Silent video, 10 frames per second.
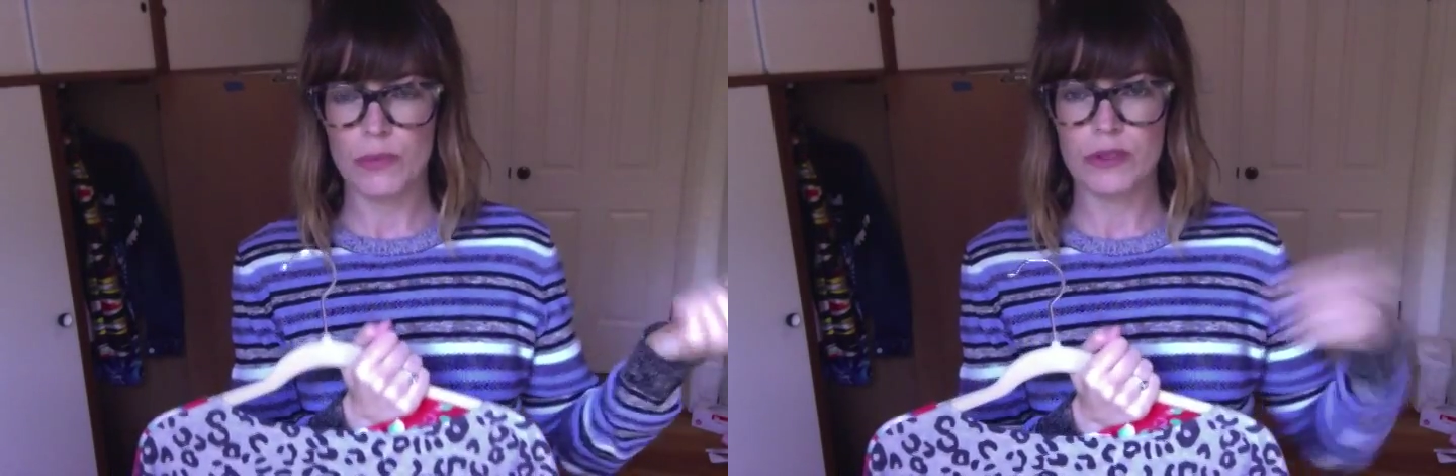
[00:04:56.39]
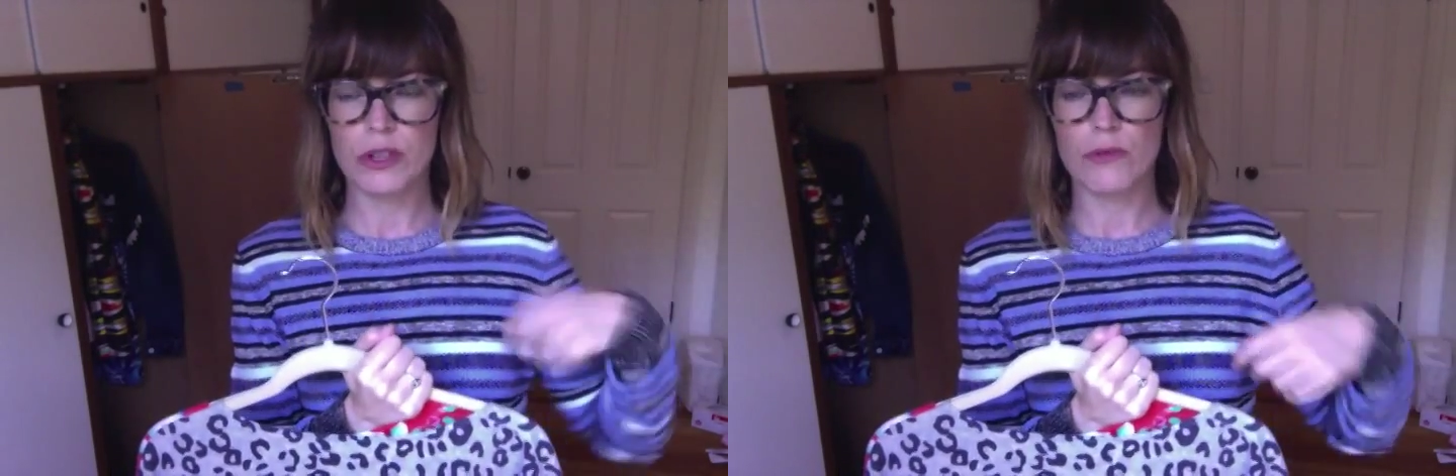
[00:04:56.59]

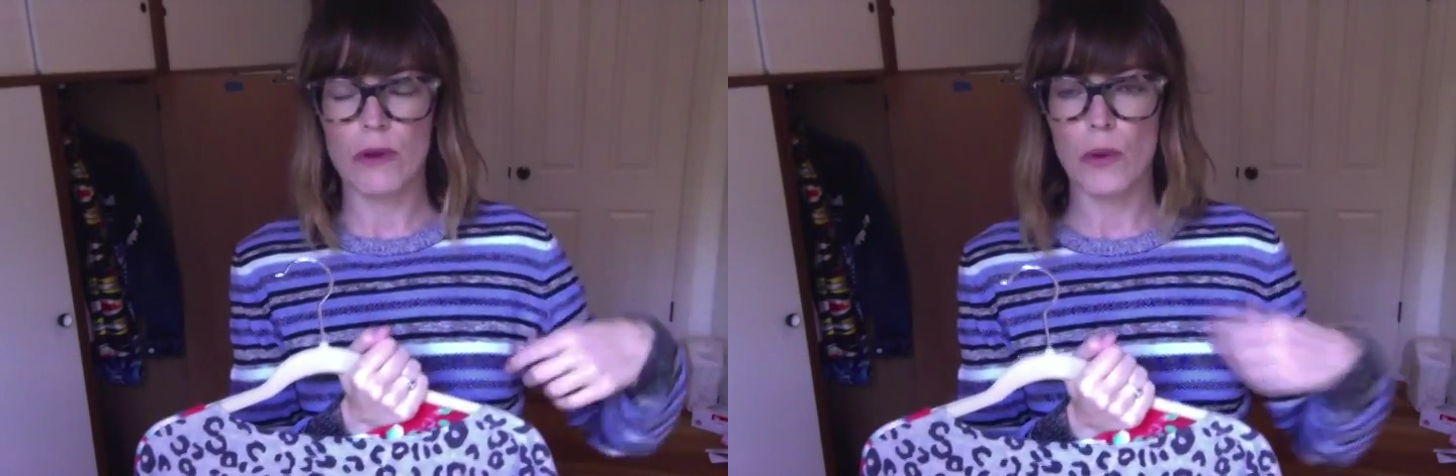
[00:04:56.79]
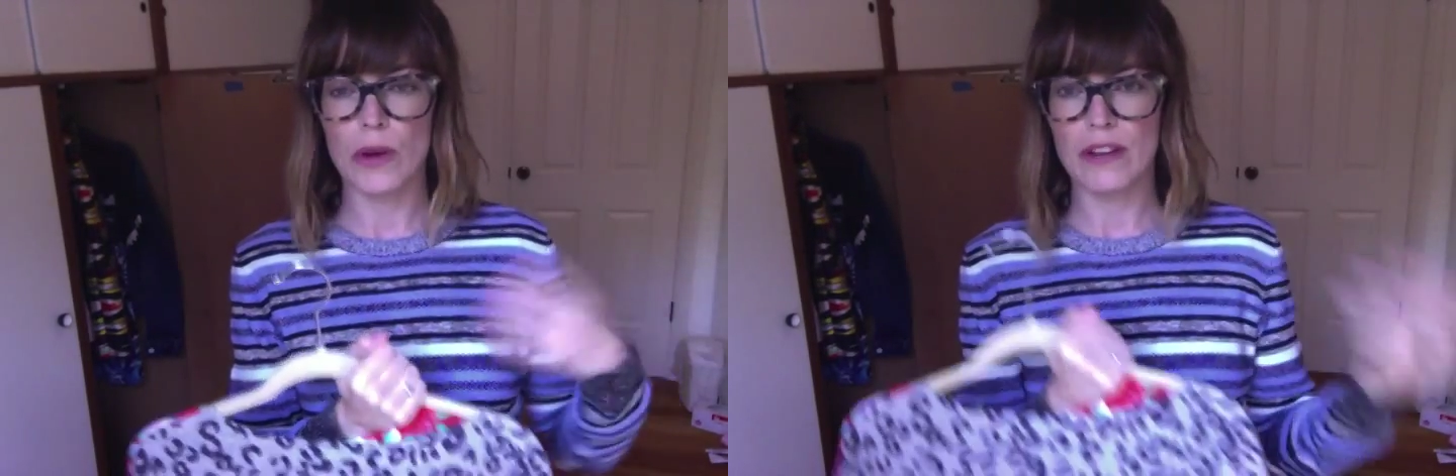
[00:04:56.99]
to
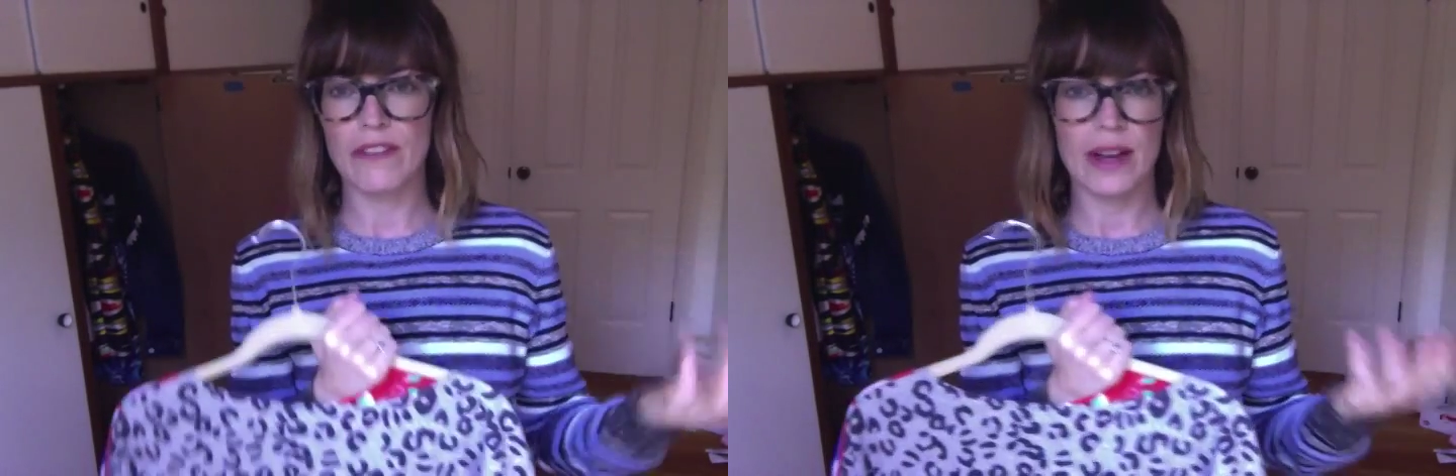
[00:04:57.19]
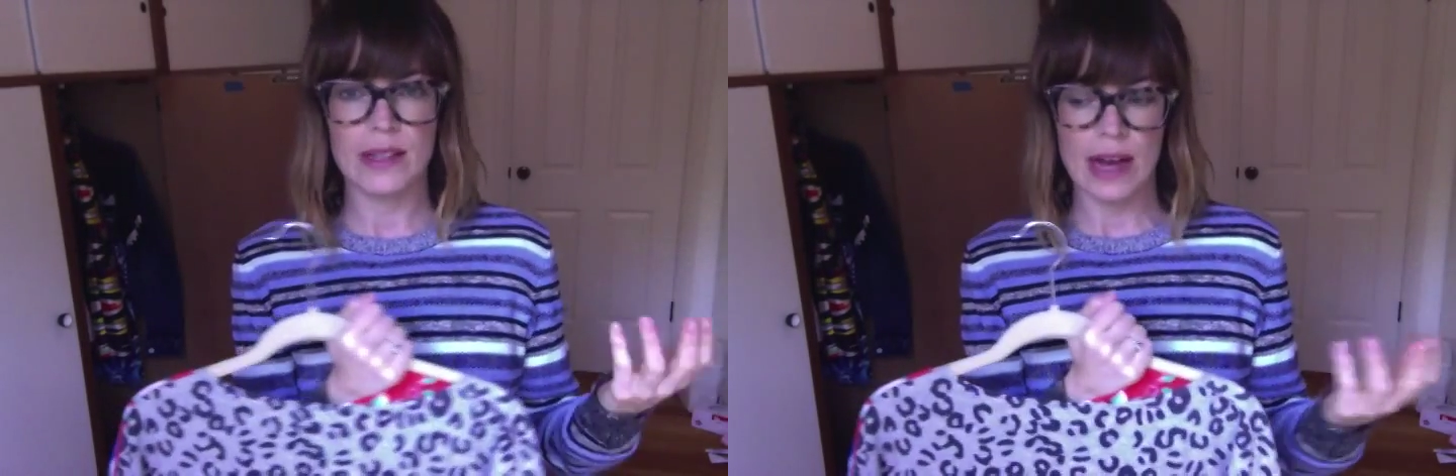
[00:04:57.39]
throw on if
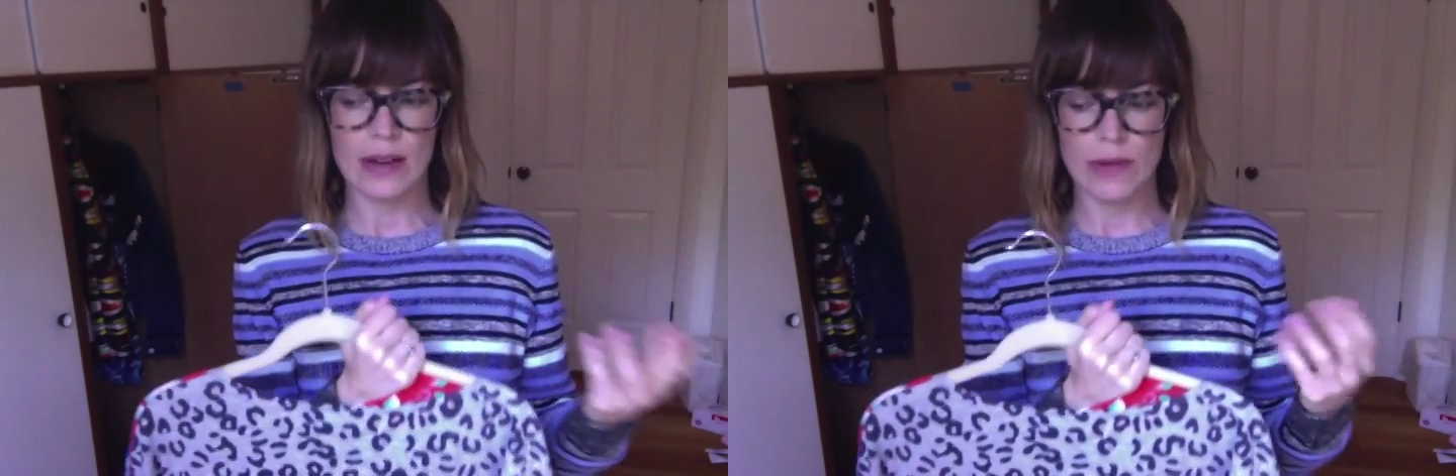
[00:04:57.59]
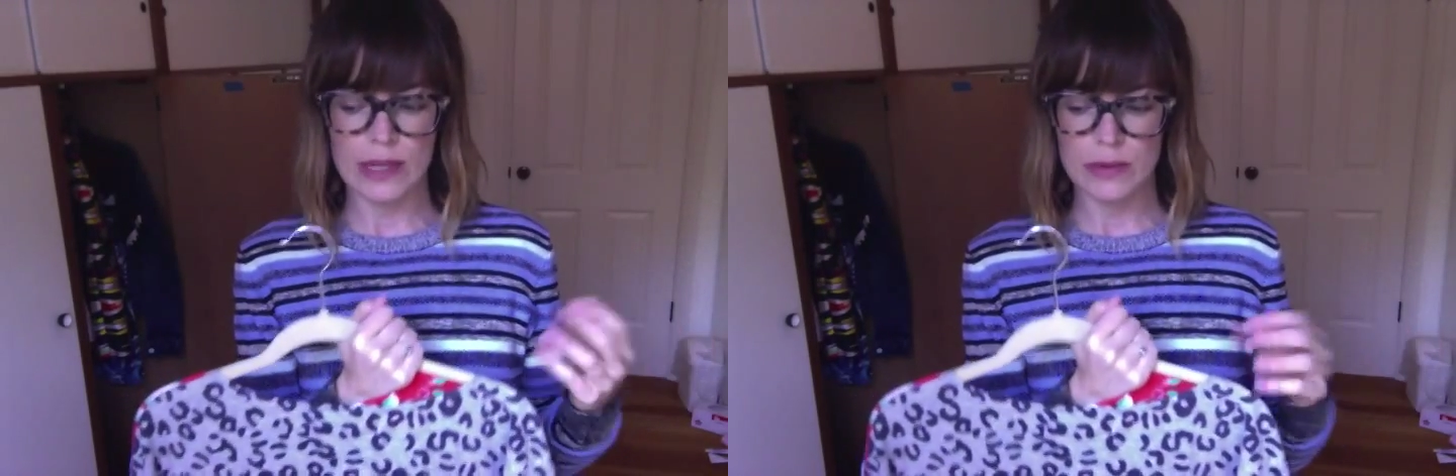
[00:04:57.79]
I
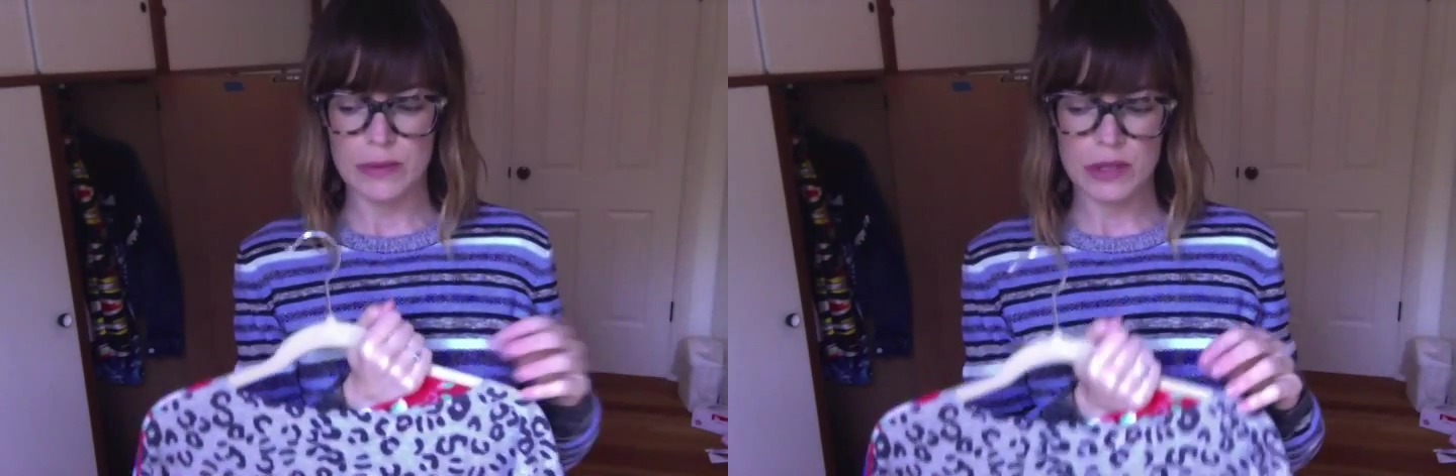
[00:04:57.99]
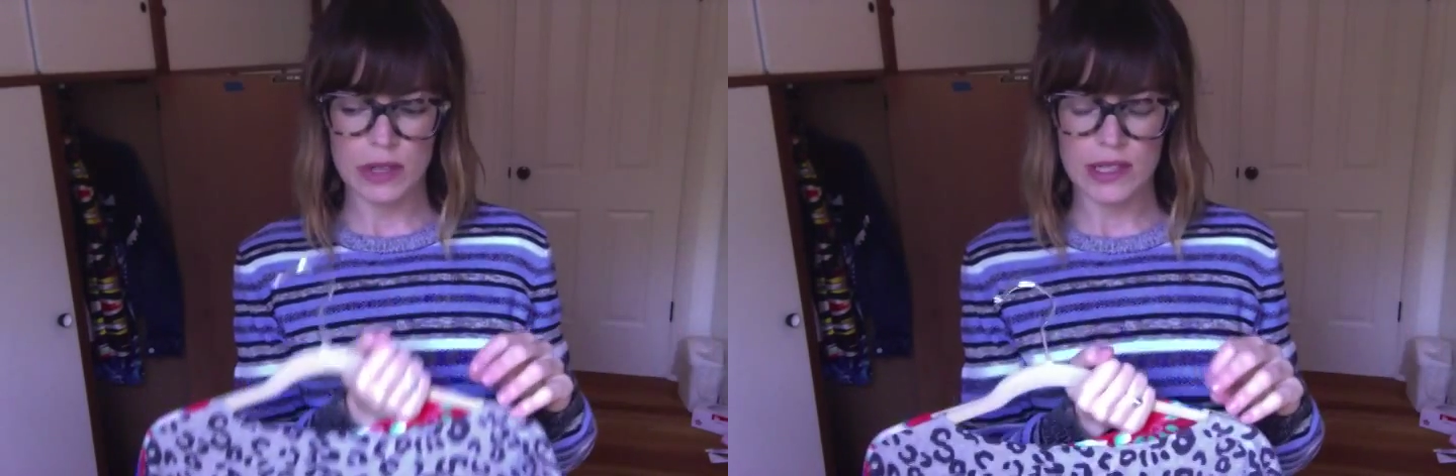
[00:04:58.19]
had wet
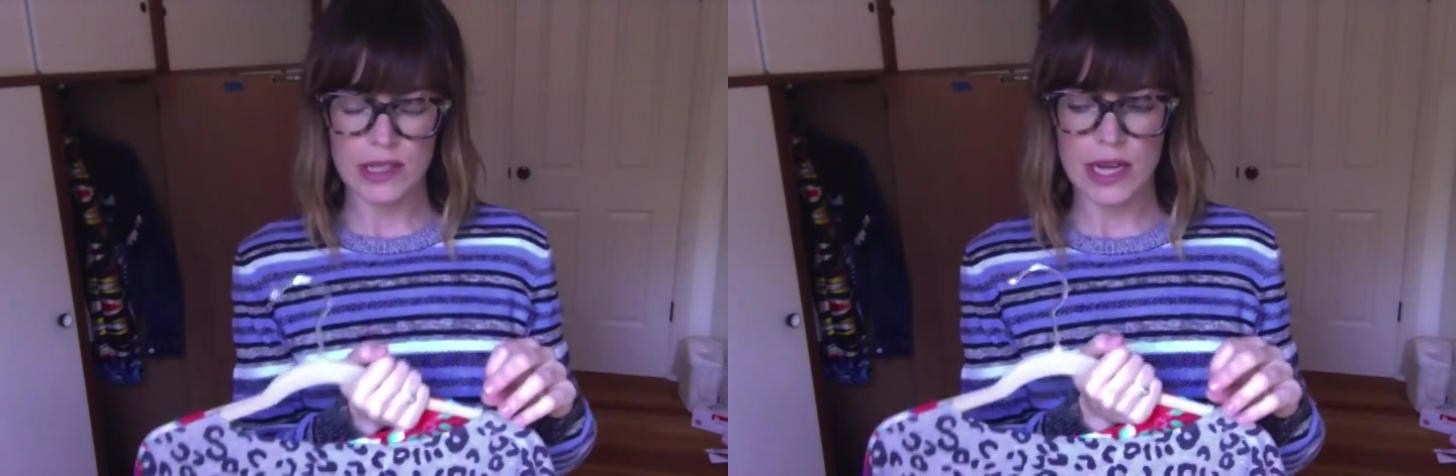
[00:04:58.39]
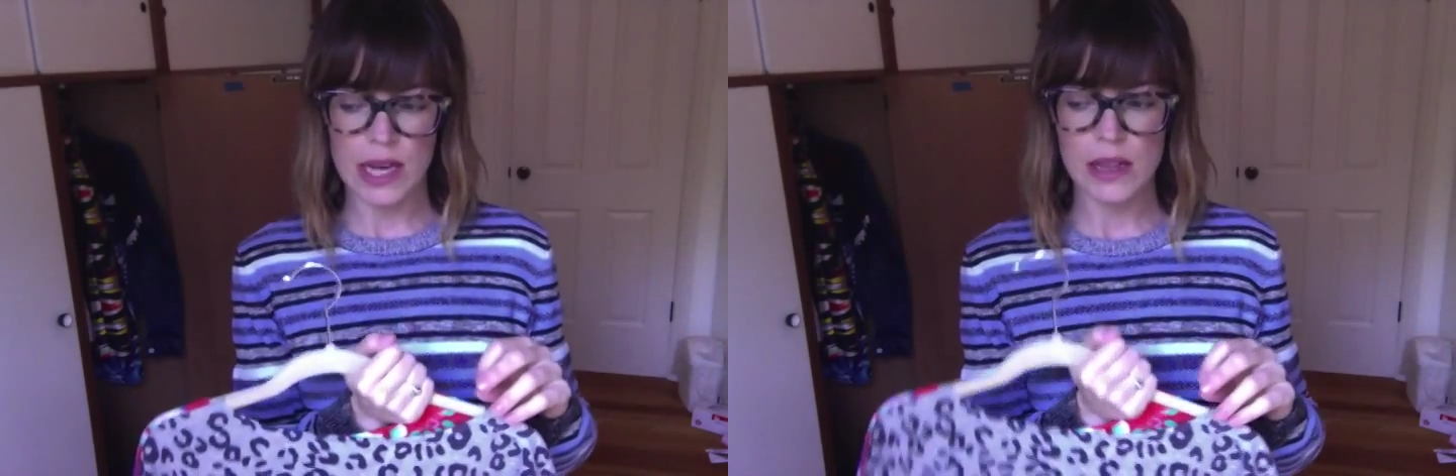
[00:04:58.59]
swimmers on
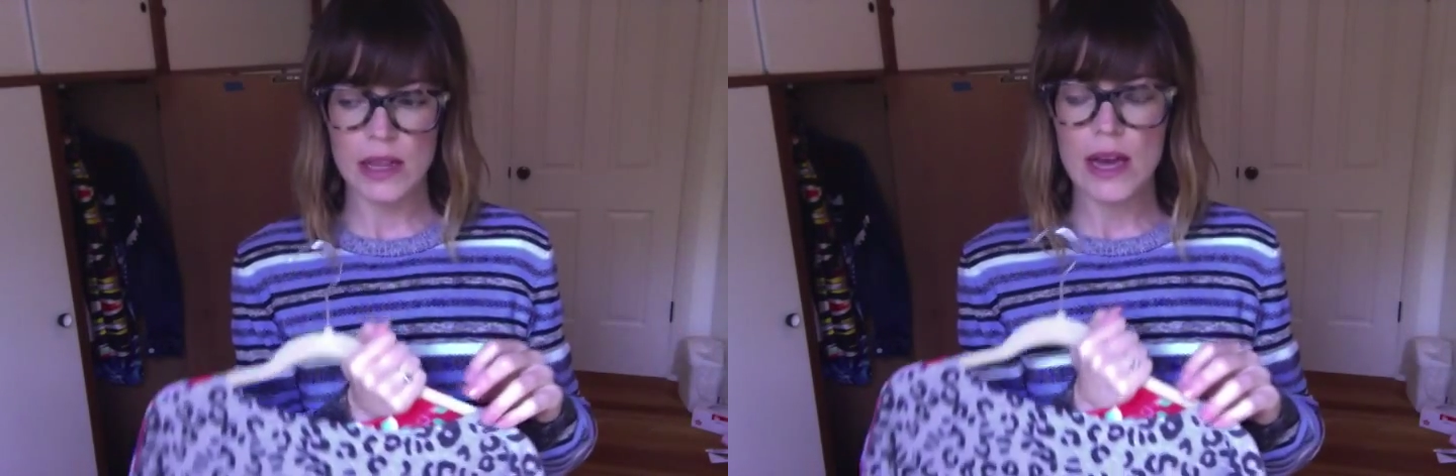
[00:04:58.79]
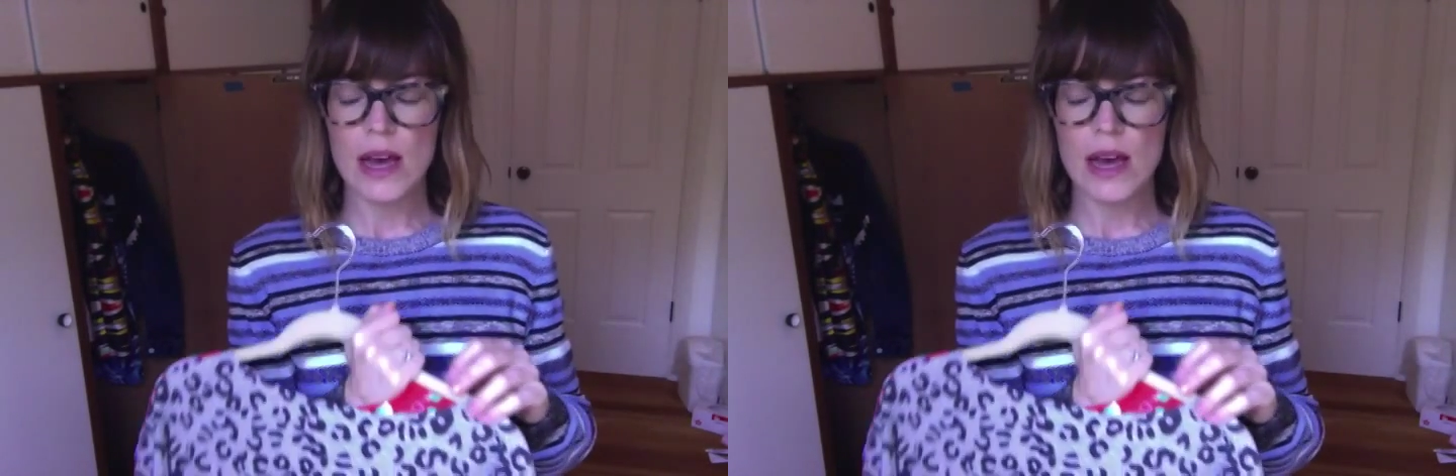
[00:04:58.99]
underneath,